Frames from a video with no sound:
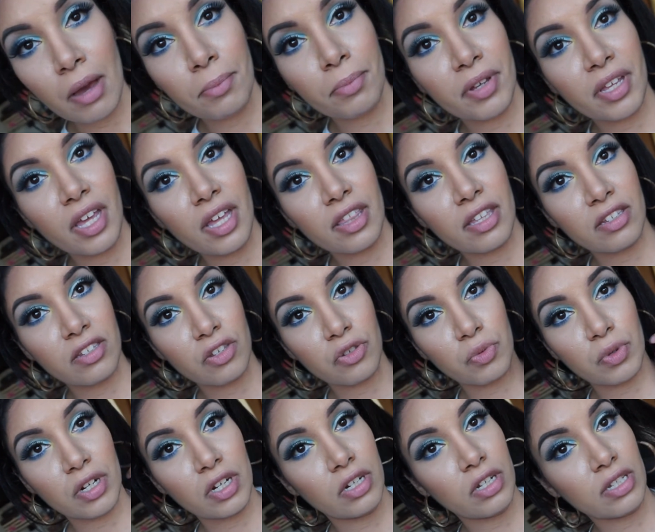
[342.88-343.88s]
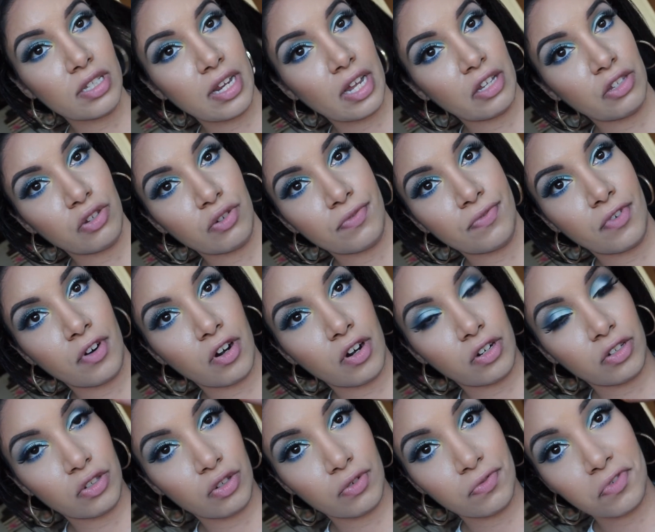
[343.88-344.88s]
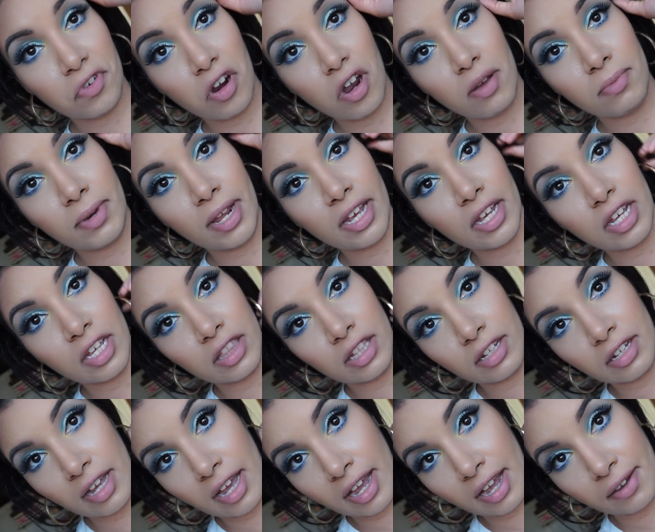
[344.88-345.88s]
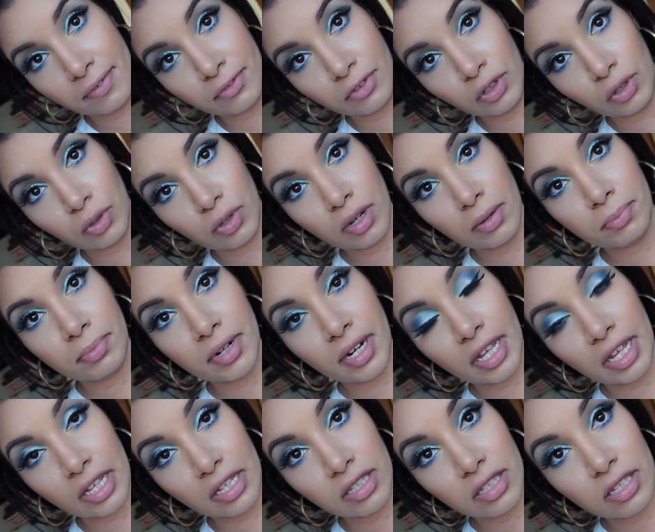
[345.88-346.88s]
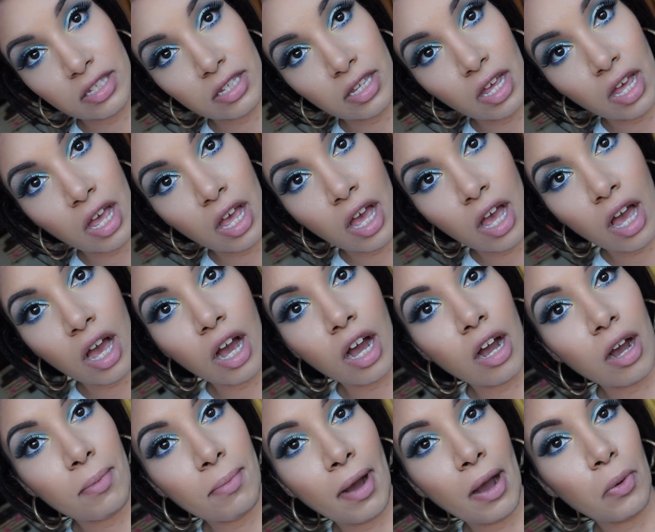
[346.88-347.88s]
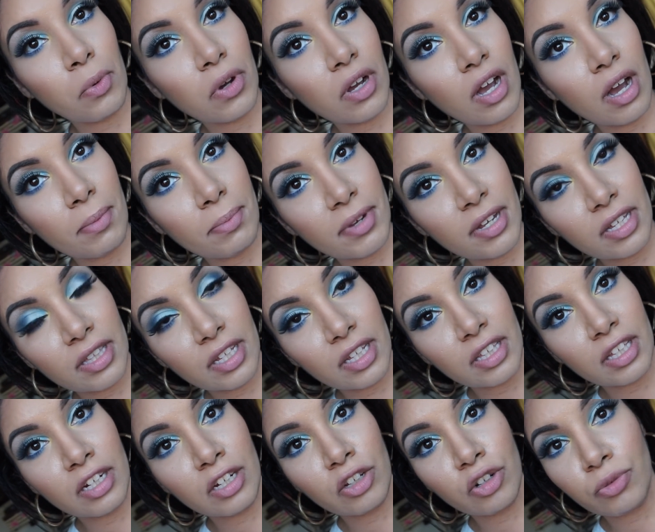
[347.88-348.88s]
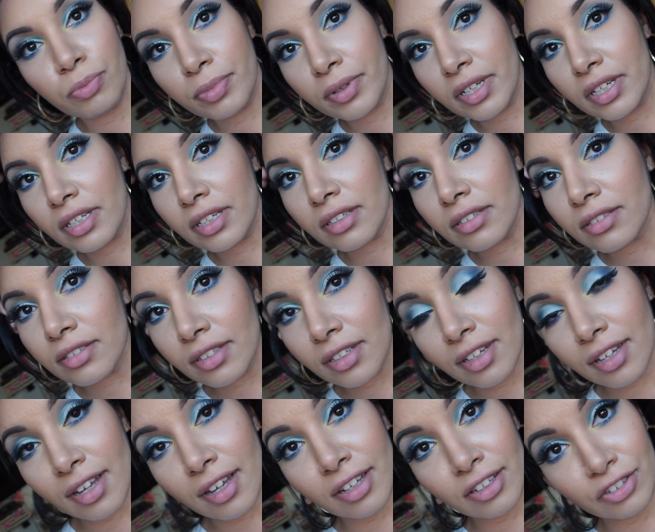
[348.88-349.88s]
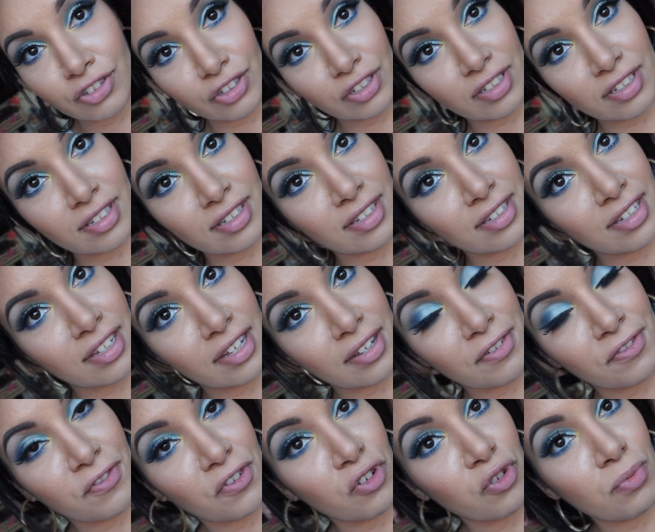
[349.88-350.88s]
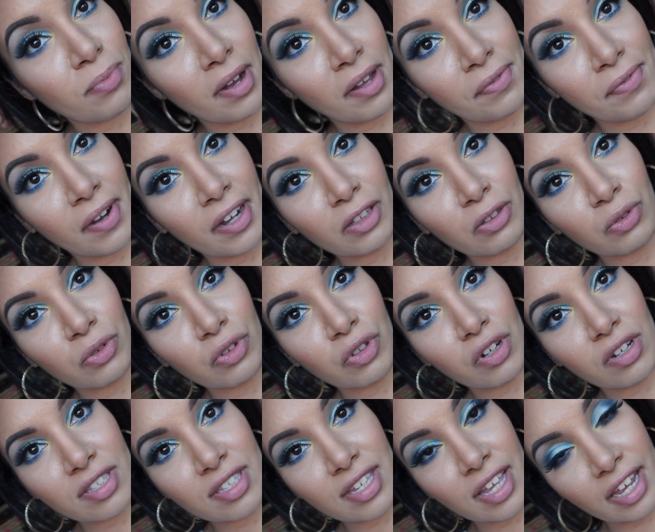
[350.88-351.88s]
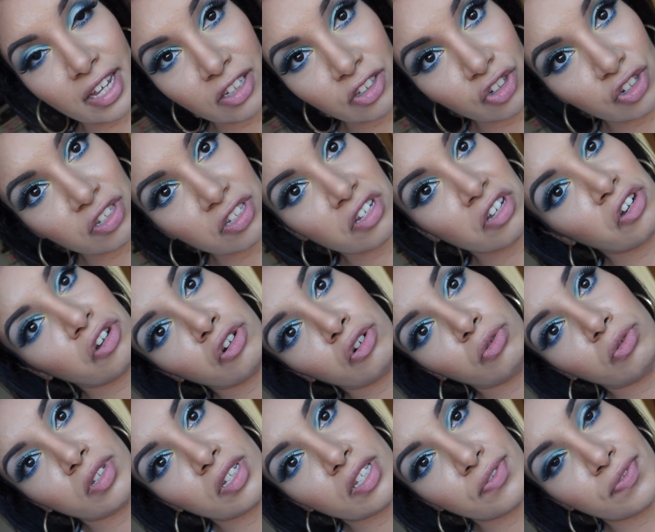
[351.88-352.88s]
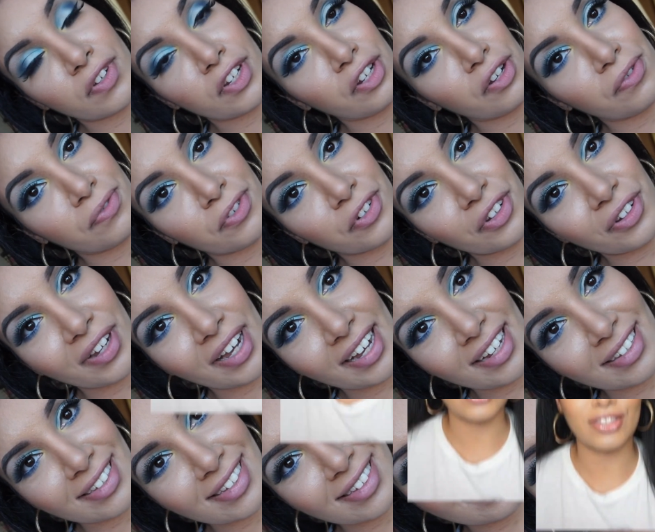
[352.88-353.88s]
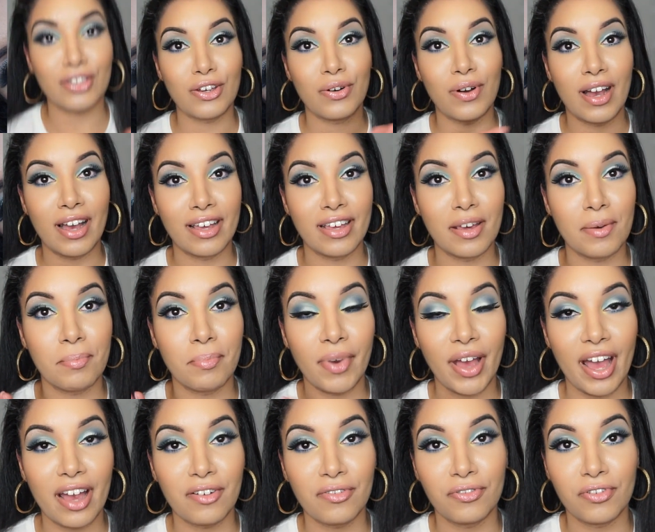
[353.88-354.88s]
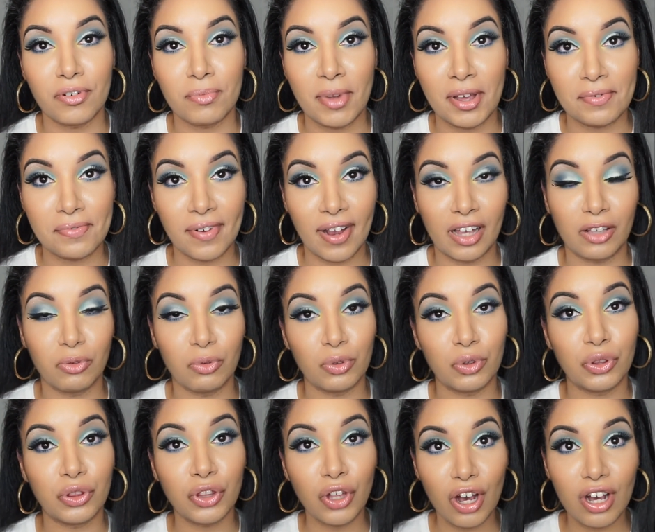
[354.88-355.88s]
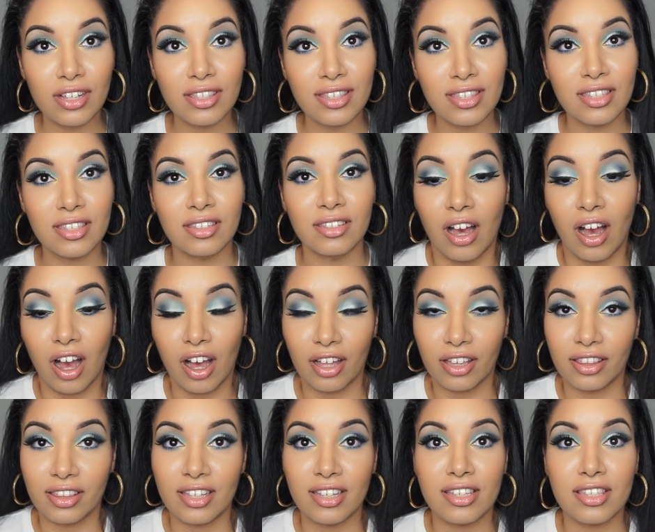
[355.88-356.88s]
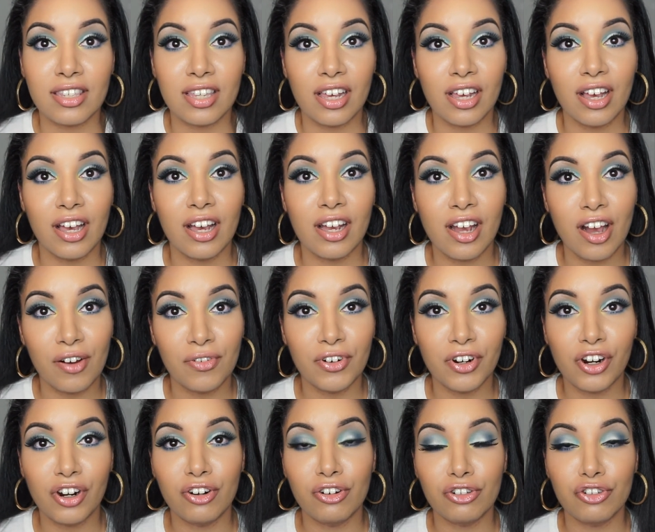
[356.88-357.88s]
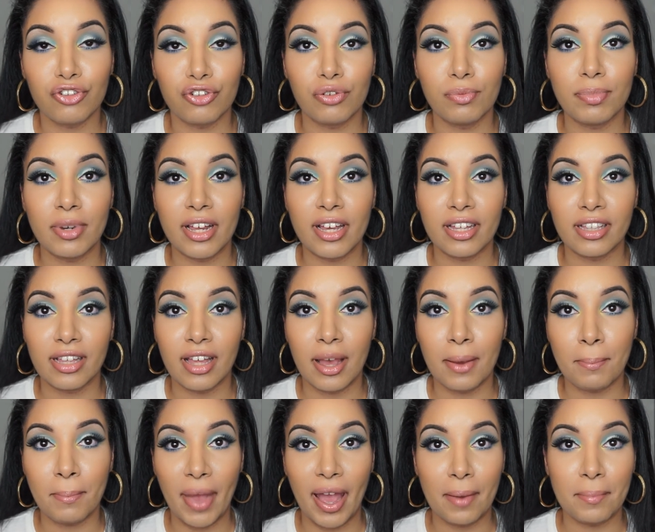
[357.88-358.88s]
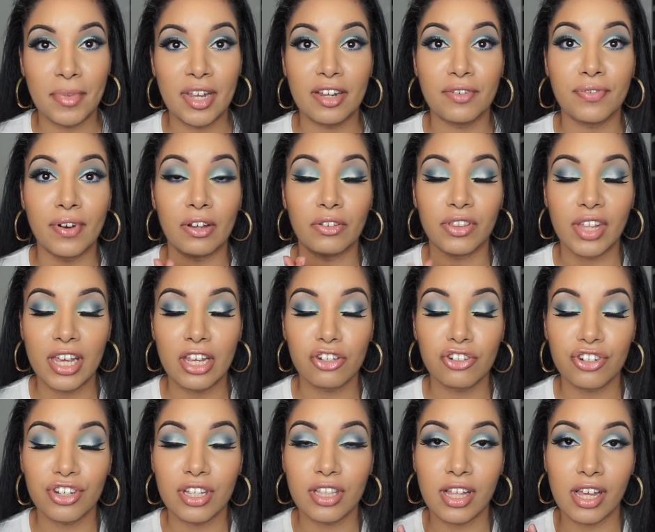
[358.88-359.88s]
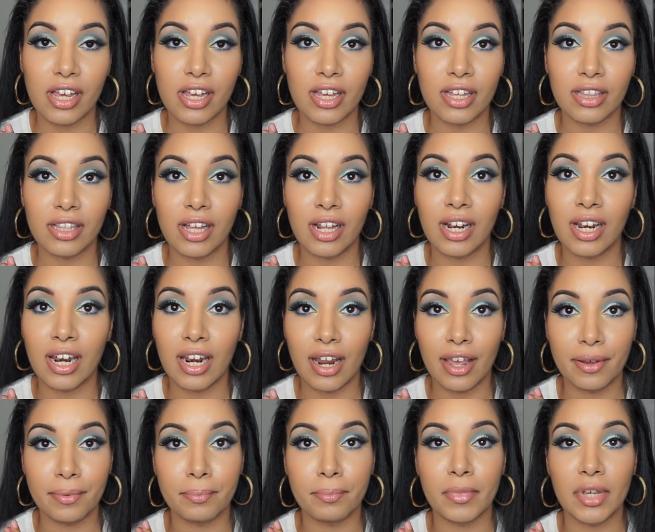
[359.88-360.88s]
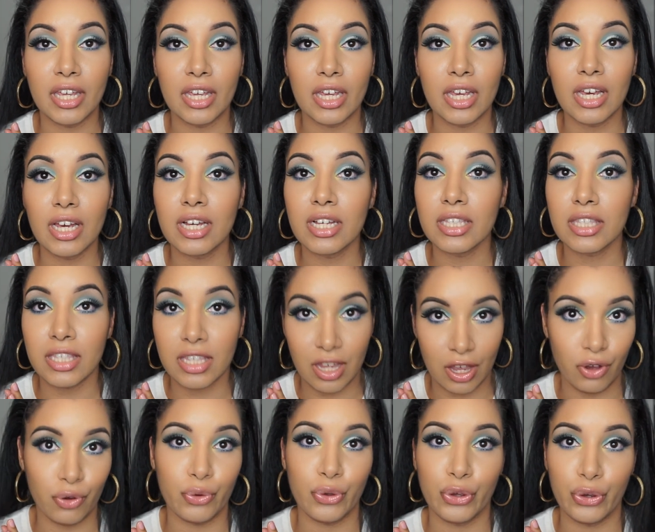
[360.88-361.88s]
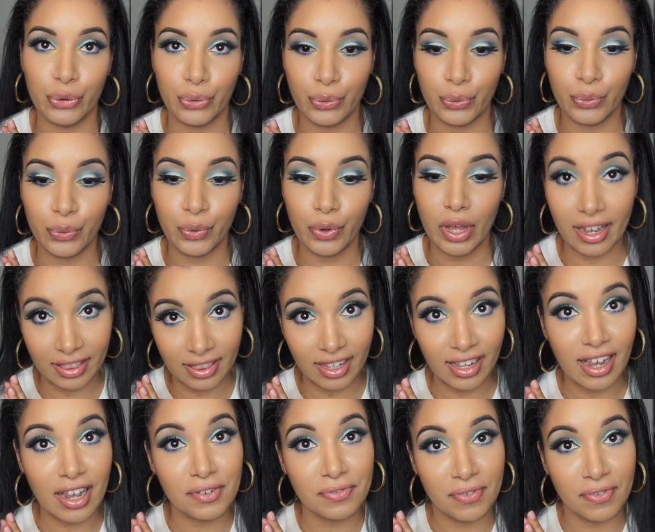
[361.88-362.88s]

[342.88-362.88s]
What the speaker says: But yeah, this is what it looks like so far. So far I'm liking it. I have no complaints. I will come in a little bit and just give you my final thoughts and just conclude this video for you guys. So I am back for my final thoughts on this CoverGirl TruBlend Matte Made Foundation, and let me tell you, I think I